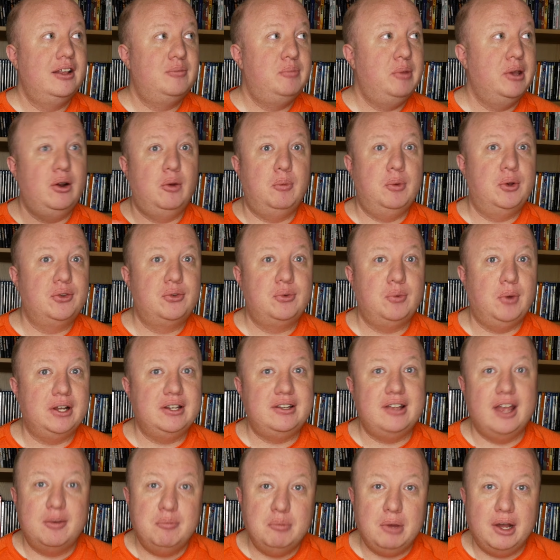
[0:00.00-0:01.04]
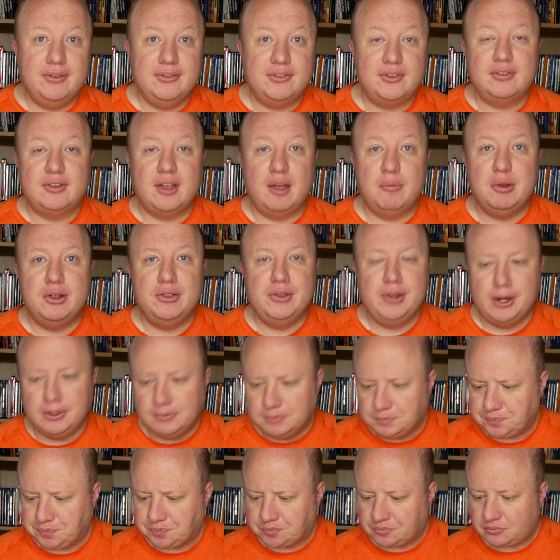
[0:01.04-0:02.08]
been almost, what, 10 months since I've been
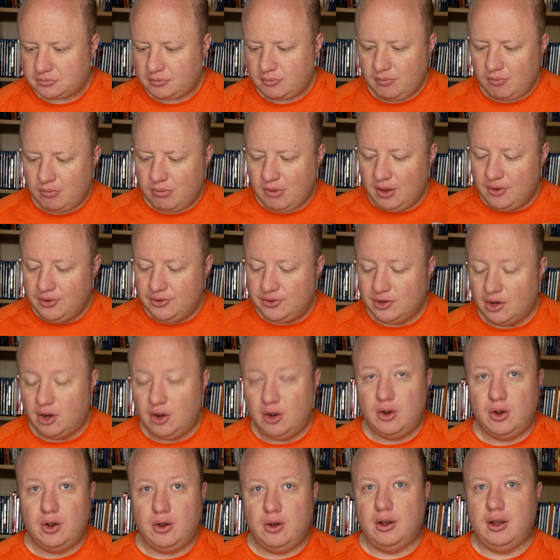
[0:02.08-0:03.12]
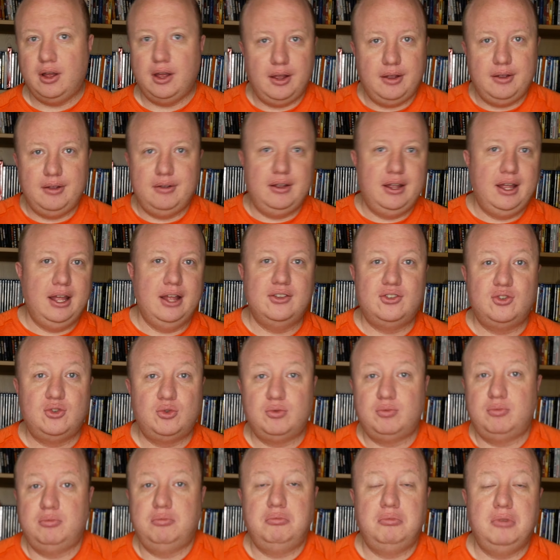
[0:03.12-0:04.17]
there? So it's,
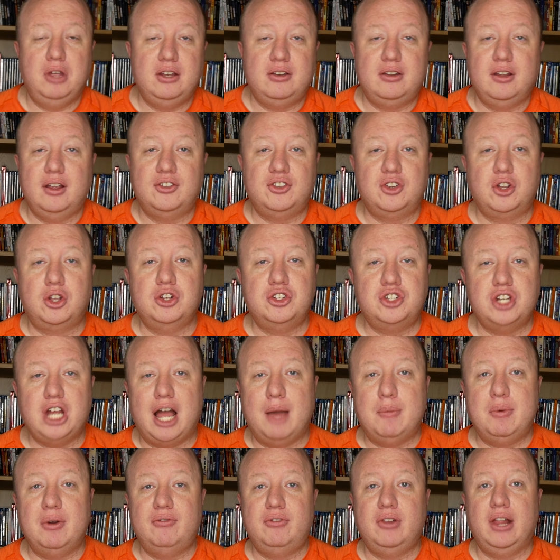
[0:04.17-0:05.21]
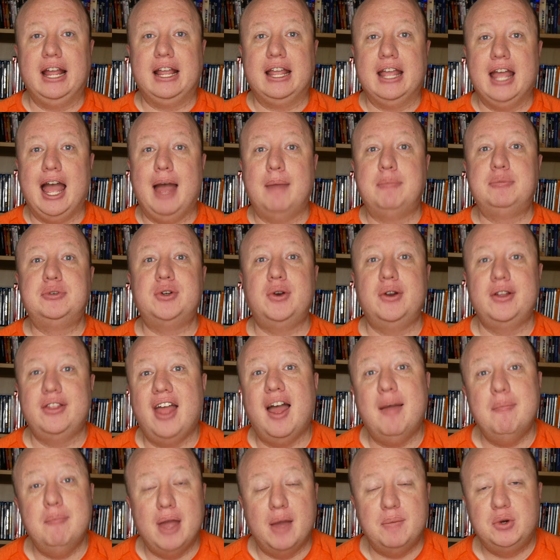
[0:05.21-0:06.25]
it does a good job of like capturing
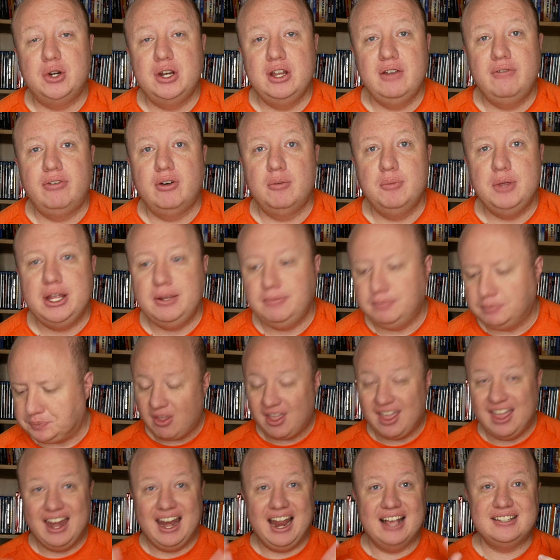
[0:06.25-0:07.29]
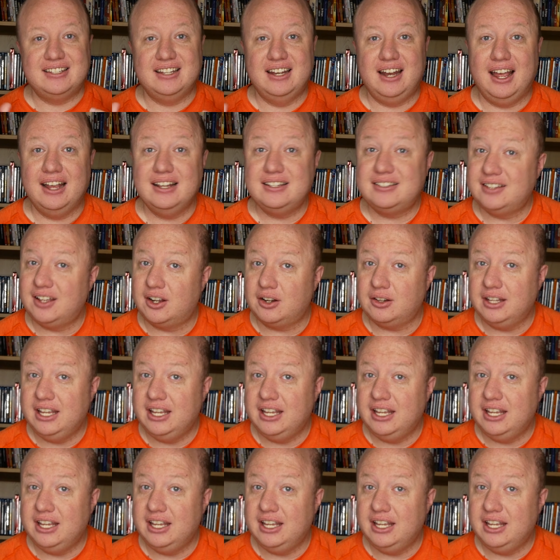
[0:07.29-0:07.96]
that memory for me. It has a nice subtle